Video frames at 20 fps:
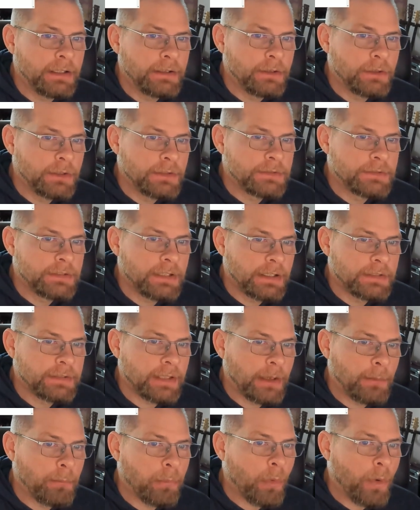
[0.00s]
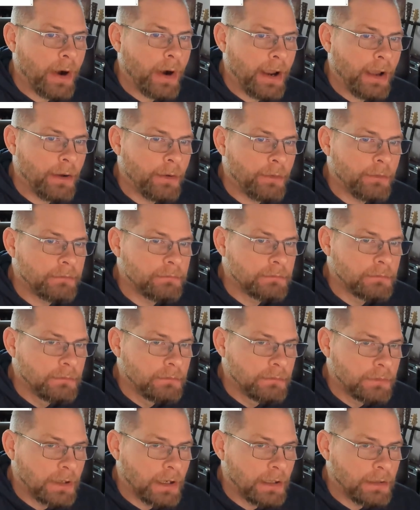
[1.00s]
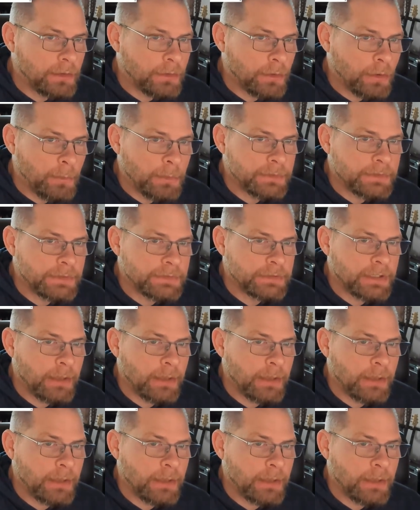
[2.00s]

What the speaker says: you can see it's that brown color, almost the same